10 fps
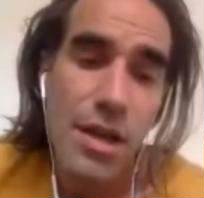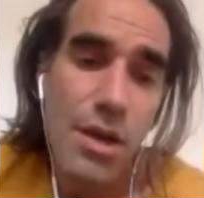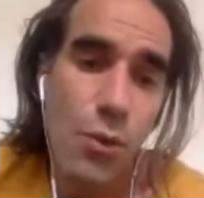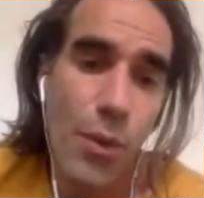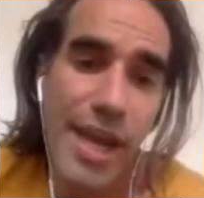
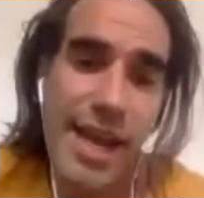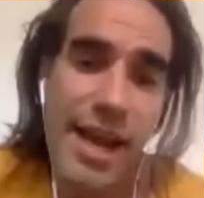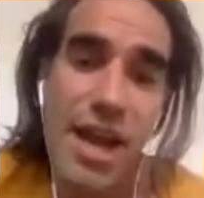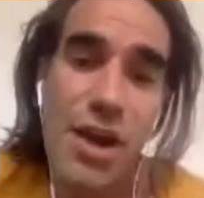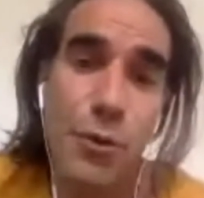we
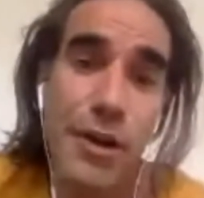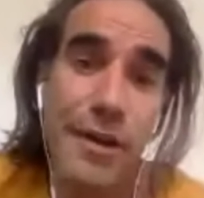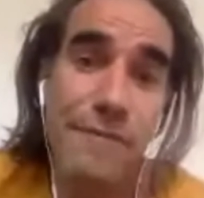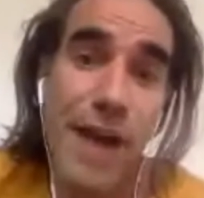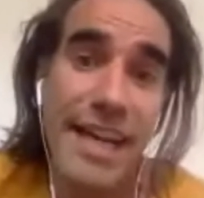were
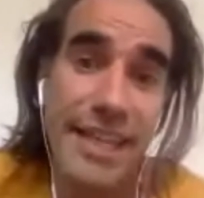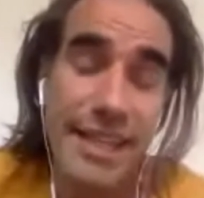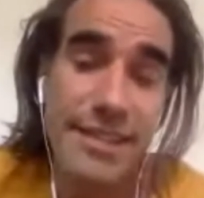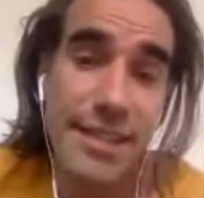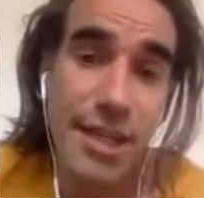invited
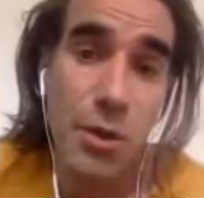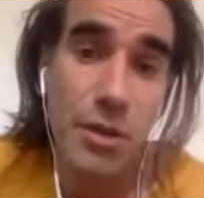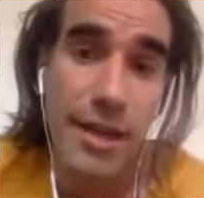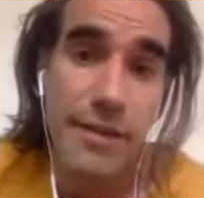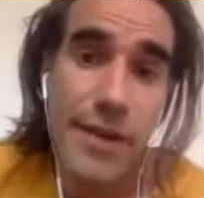to go
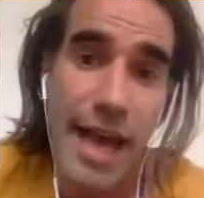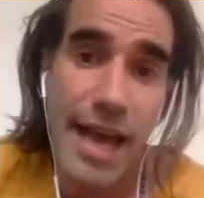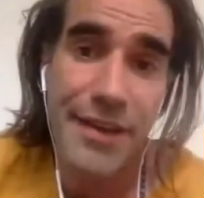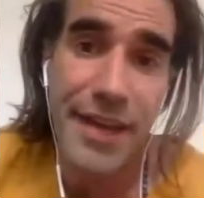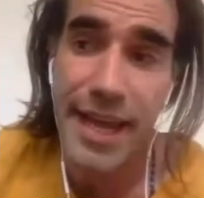live at
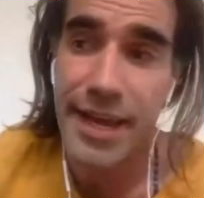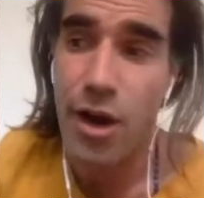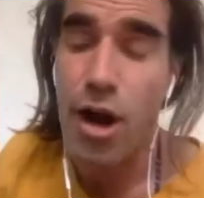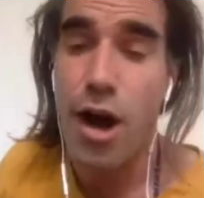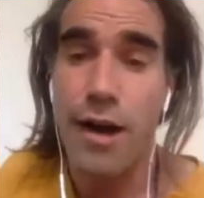an
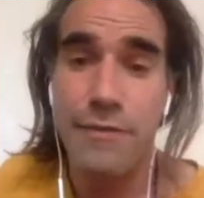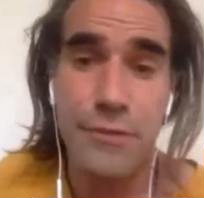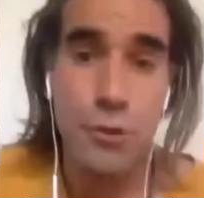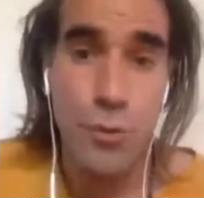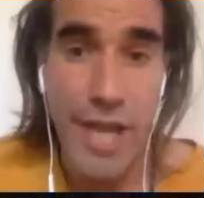off
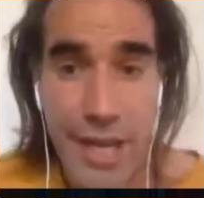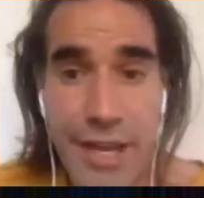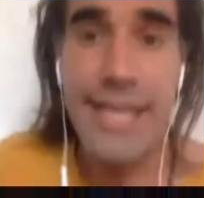grid